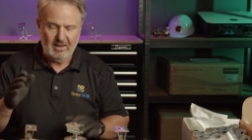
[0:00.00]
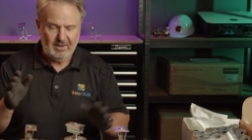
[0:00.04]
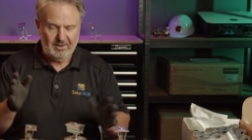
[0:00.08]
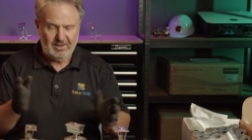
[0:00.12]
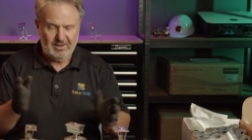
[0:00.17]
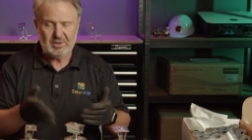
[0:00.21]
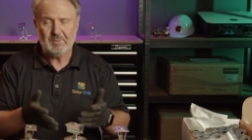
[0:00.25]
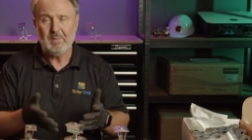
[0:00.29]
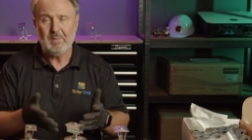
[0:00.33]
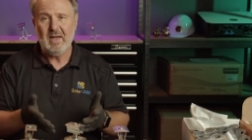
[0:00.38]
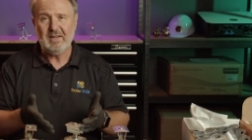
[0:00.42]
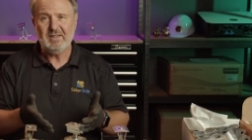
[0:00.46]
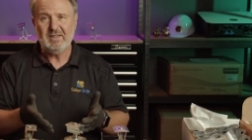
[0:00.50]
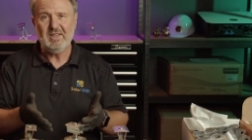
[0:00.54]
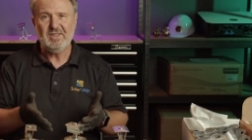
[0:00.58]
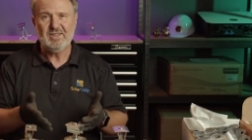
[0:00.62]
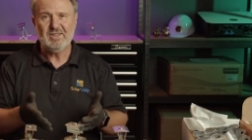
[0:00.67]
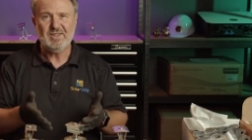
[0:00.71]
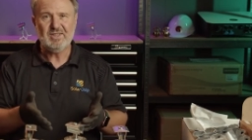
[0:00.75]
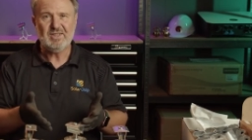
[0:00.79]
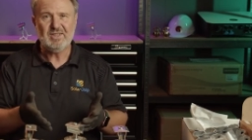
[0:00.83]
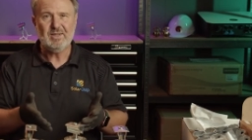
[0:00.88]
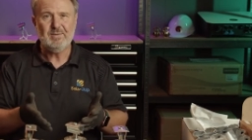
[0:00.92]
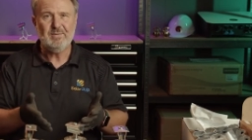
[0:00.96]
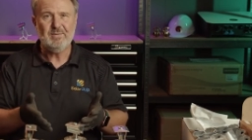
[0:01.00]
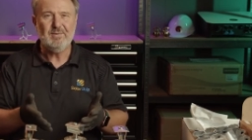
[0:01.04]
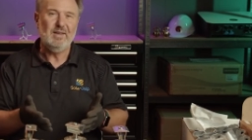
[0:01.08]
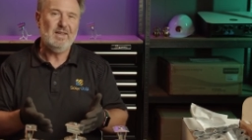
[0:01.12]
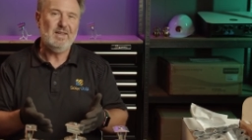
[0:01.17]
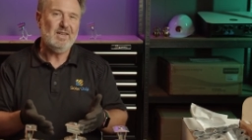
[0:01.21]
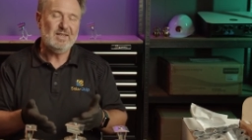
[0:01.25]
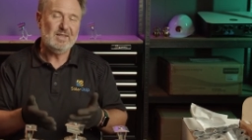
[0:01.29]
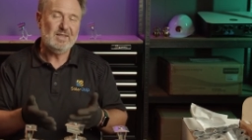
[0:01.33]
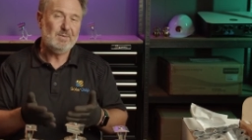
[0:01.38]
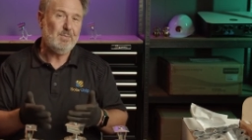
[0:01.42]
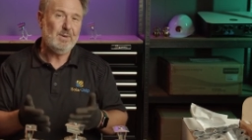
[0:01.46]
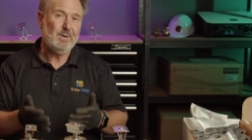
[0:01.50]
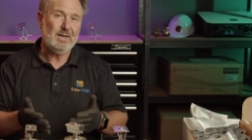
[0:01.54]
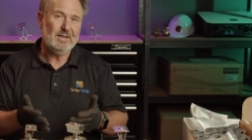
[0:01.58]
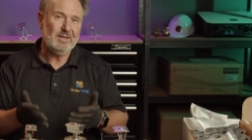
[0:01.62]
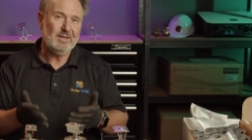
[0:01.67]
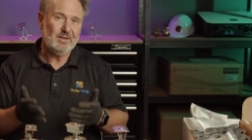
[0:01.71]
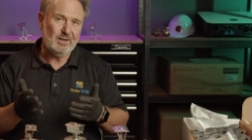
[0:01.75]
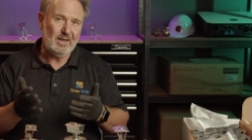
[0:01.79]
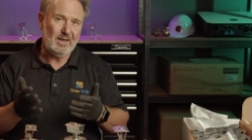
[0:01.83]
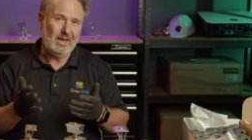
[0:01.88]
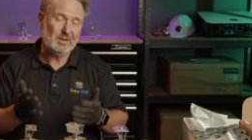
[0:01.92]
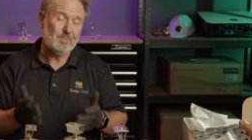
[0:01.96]
This mounting system has been
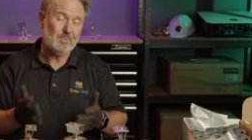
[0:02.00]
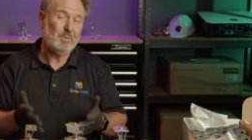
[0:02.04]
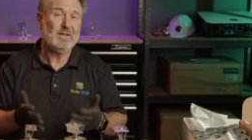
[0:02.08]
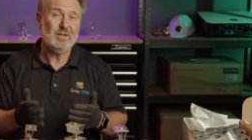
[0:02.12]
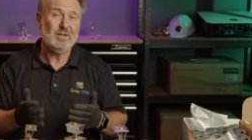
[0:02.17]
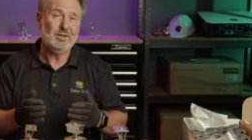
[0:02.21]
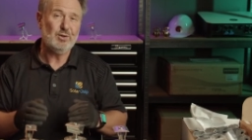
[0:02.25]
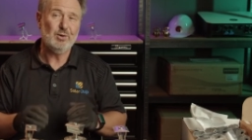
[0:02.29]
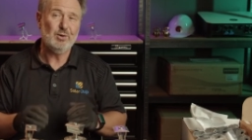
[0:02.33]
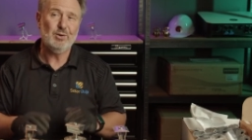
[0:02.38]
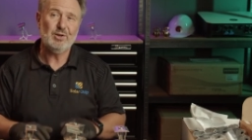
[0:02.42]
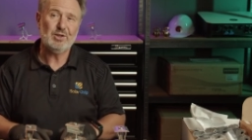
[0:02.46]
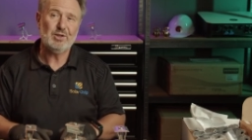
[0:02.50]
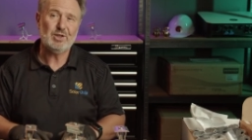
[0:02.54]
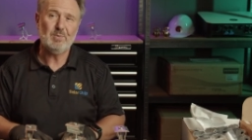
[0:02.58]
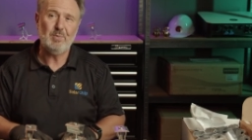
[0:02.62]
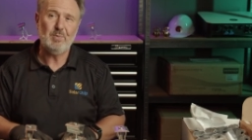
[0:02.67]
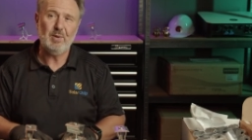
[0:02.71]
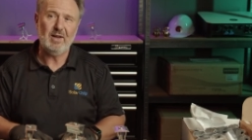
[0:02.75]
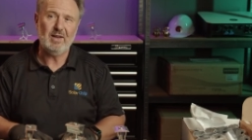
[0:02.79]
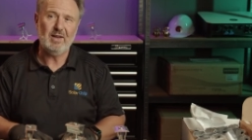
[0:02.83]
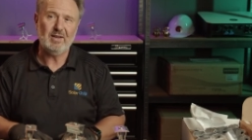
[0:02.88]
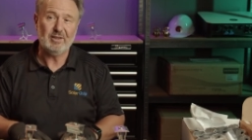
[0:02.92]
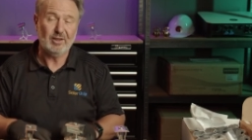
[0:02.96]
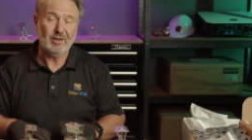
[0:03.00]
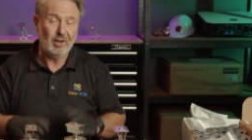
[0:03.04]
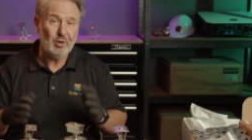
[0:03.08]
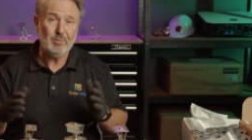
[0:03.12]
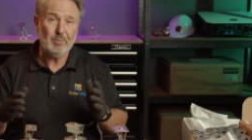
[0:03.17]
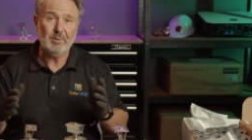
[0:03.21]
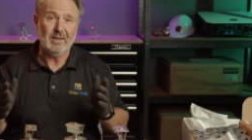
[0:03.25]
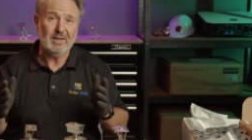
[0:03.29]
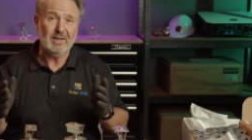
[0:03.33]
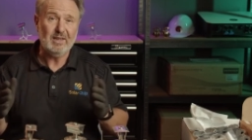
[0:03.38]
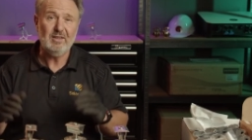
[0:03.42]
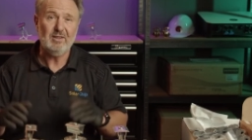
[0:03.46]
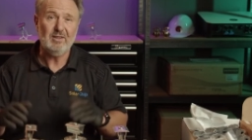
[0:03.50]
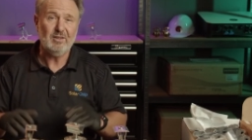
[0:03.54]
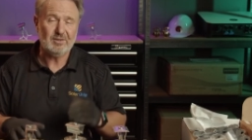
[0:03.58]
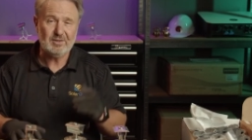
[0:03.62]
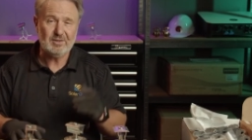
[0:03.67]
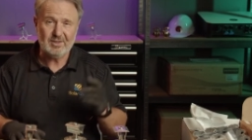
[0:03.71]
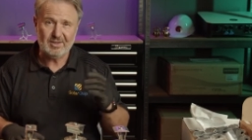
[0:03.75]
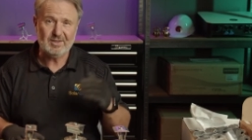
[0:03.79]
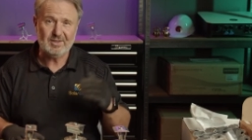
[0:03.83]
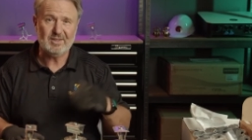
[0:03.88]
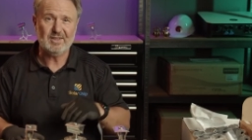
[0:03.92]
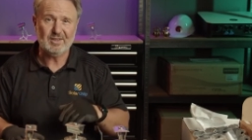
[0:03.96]
endorsed globally, not
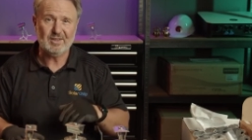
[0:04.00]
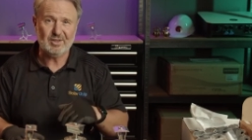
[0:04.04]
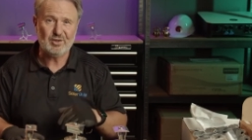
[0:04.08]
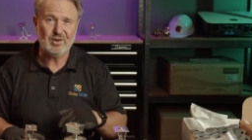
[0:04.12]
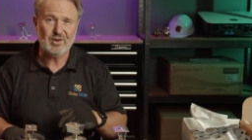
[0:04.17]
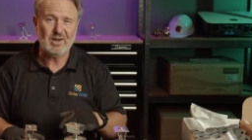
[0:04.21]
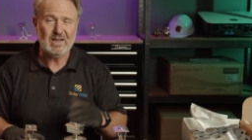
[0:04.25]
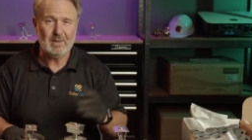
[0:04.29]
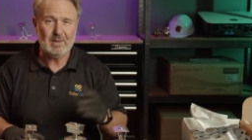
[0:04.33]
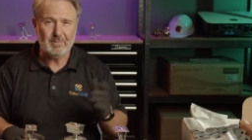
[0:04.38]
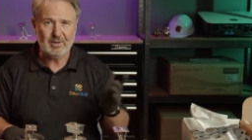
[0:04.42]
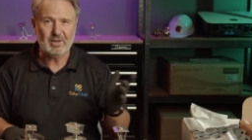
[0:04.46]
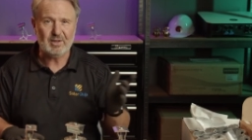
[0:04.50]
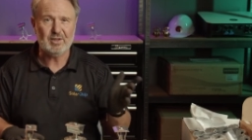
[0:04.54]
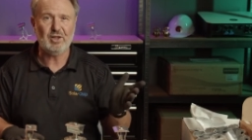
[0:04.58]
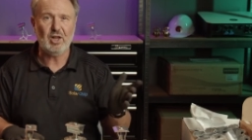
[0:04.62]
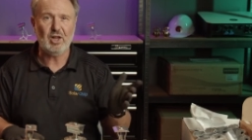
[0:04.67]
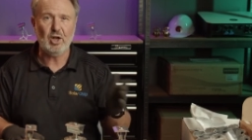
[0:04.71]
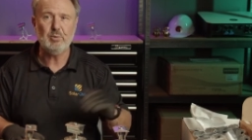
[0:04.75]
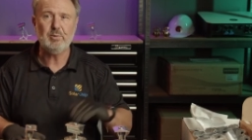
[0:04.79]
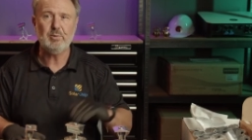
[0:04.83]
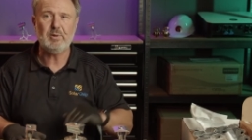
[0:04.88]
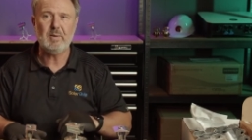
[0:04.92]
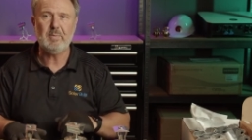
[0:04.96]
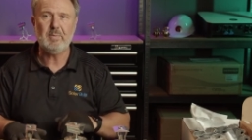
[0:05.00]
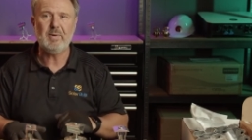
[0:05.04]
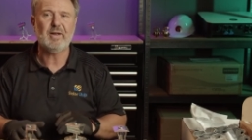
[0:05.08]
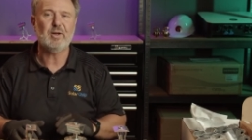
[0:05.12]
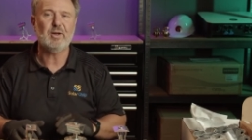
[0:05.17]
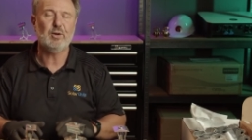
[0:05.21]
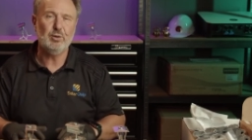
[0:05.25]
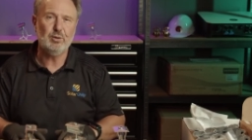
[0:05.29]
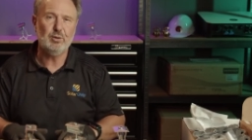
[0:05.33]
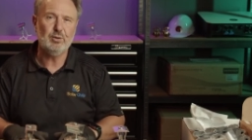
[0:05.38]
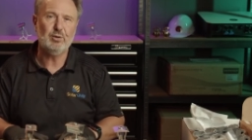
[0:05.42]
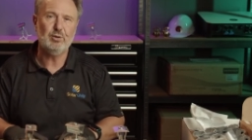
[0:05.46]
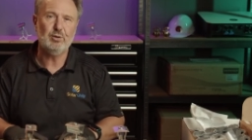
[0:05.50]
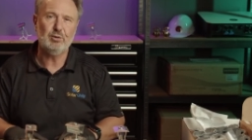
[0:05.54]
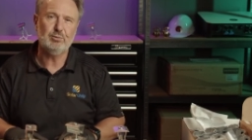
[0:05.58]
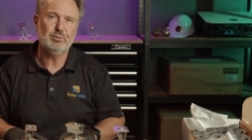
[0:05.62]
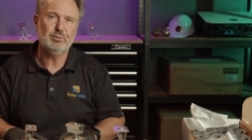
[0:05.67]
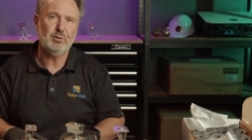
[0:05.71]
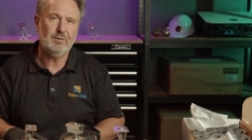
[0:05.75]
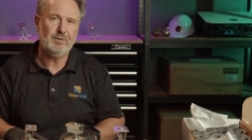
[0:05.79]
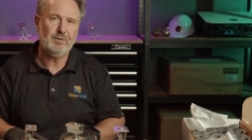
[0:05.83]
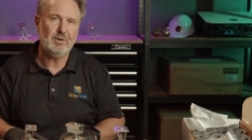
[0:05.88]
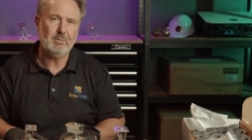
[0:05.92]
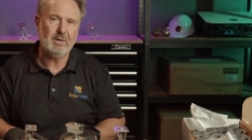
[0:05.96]
just in Australia, but globally by all good
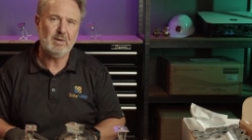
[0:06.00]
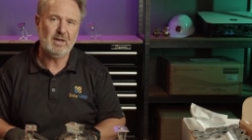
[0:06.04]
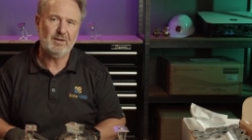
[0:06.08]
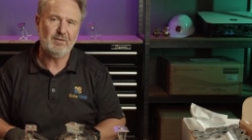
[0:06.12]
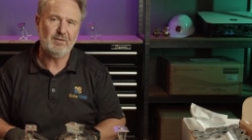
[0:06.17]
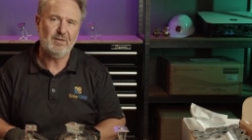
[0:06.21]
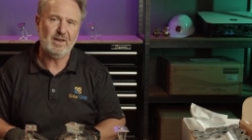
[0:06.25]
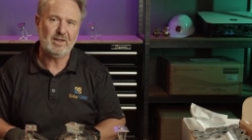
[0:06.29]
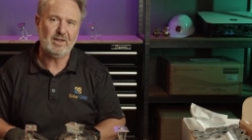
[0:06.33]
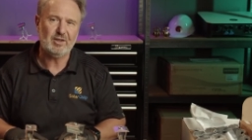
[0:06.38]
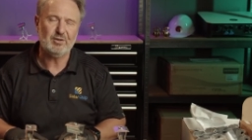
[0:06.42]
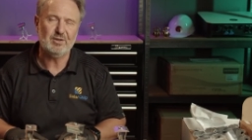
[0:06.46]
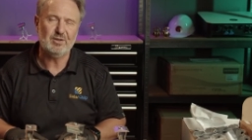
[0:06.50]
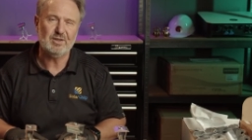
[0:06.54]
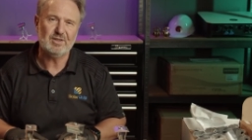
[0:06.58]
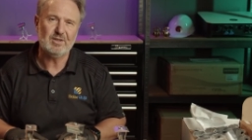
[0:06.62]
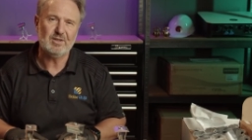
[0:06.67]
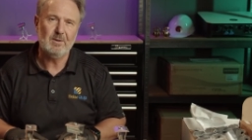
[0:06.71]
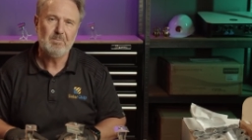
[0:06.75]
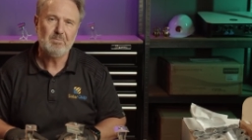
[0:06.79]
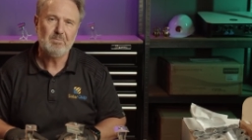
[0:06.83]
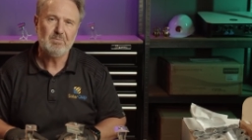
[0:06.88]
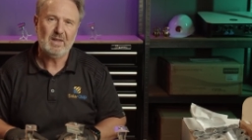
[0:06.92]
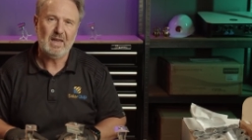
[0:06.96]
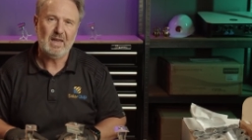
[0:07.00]
roofing manufacturers.